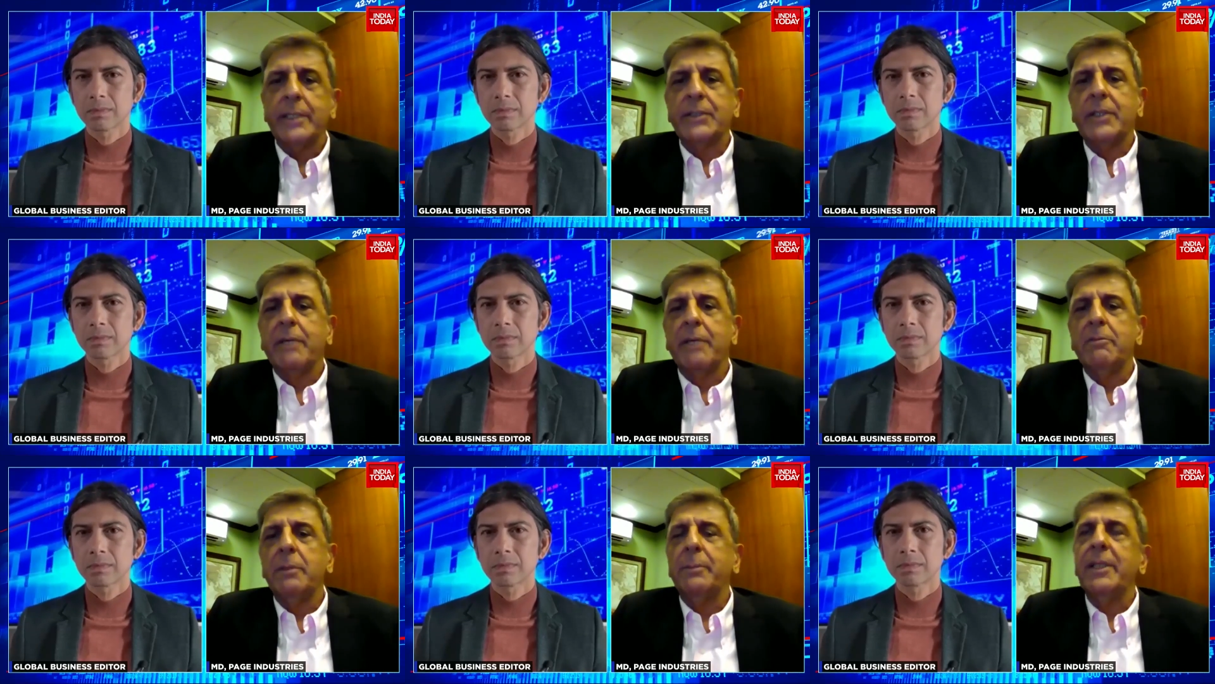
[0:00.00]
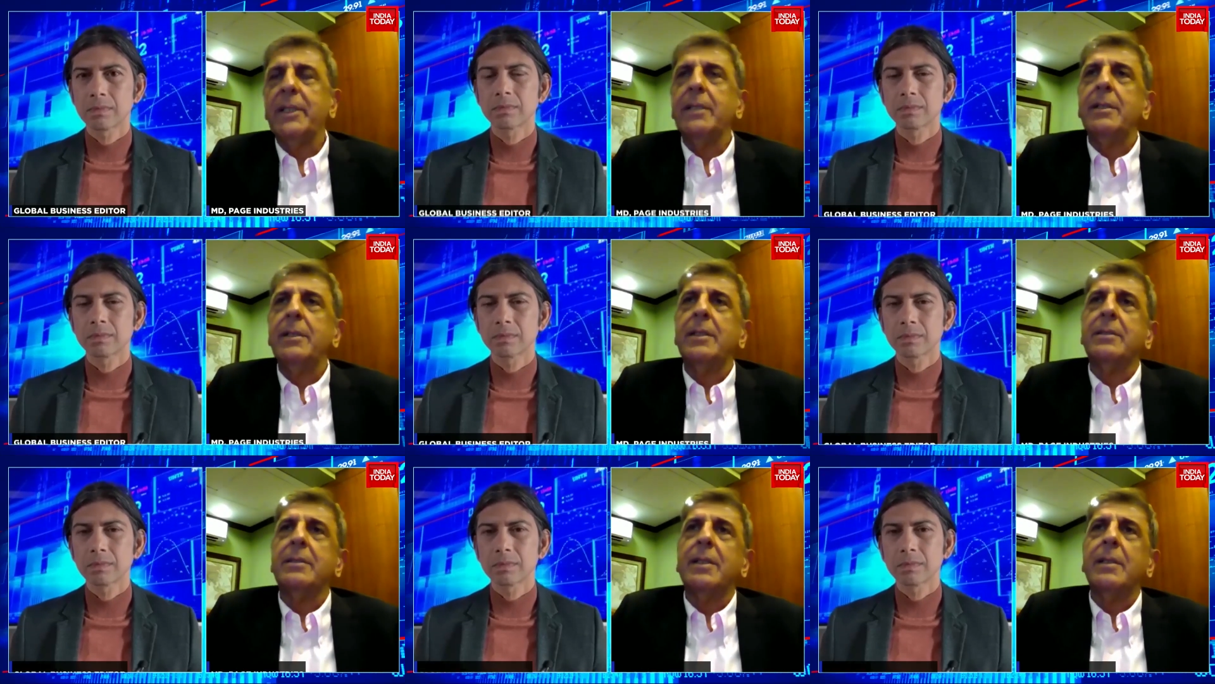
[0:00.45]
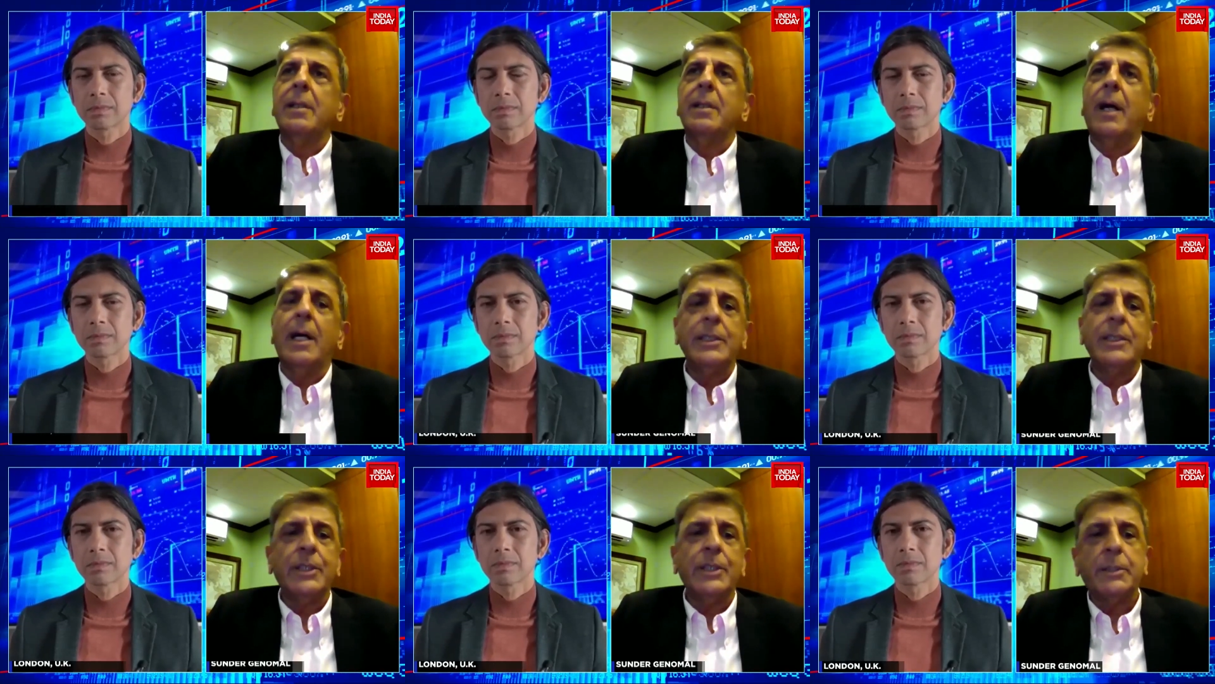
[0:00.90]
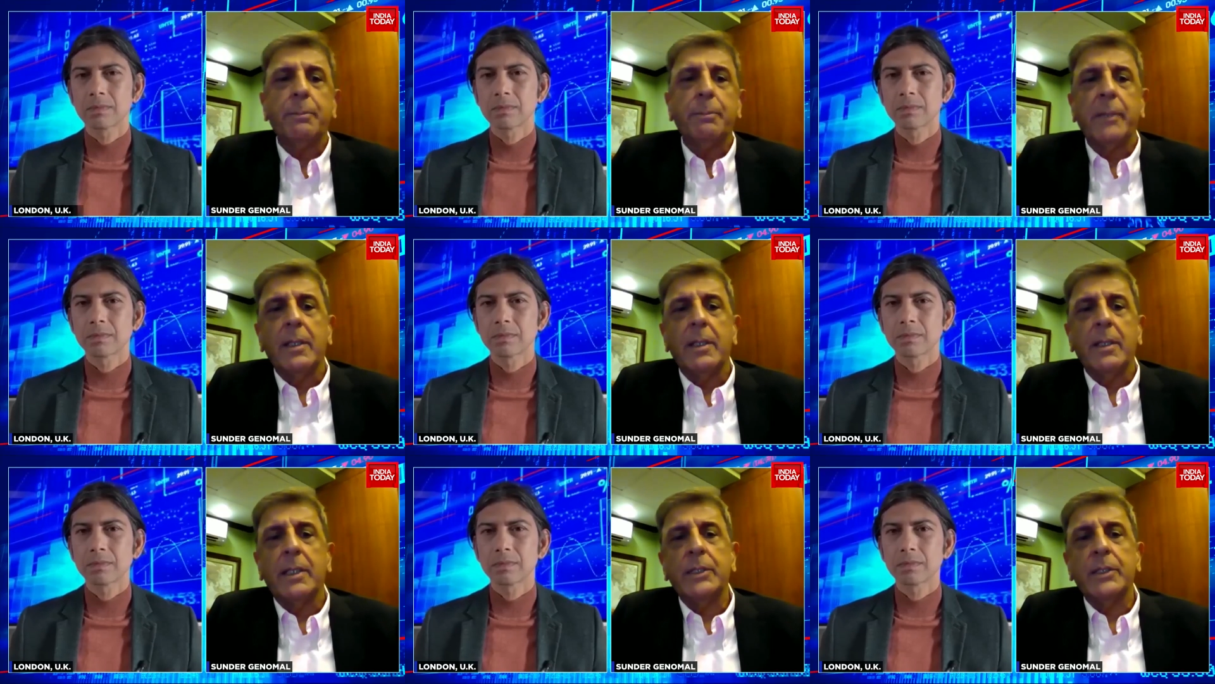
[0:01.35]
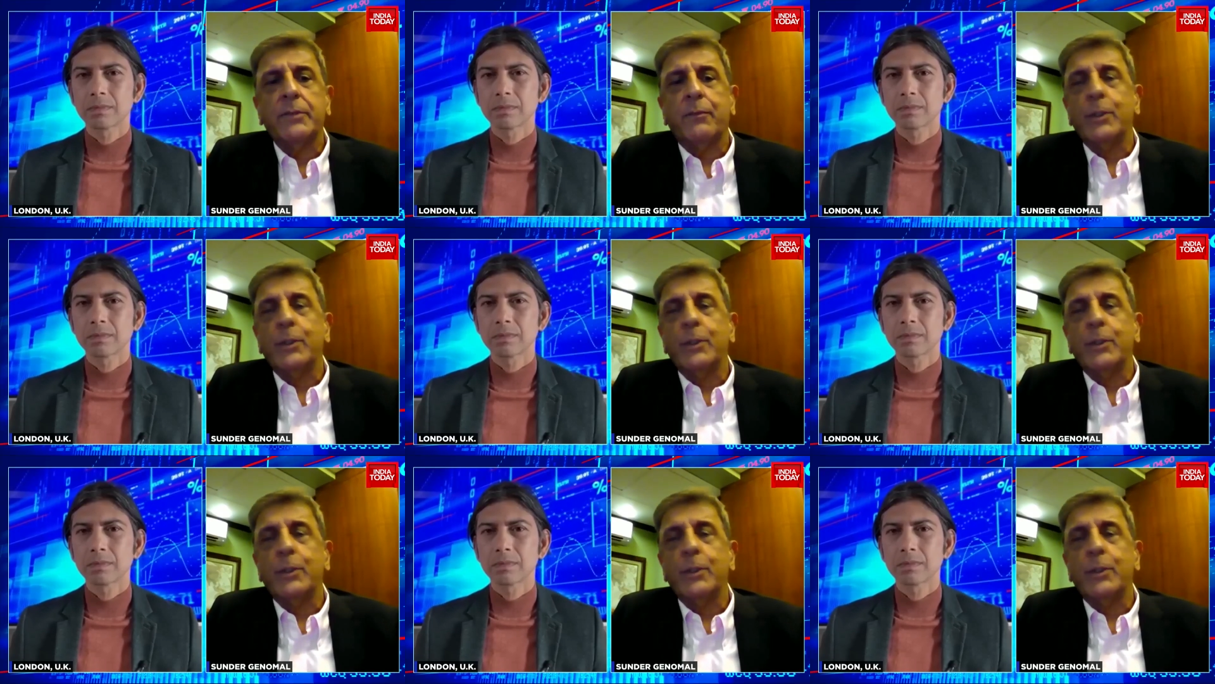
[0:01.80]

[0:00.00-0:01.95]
Speaker 1: They will be the largest pillars for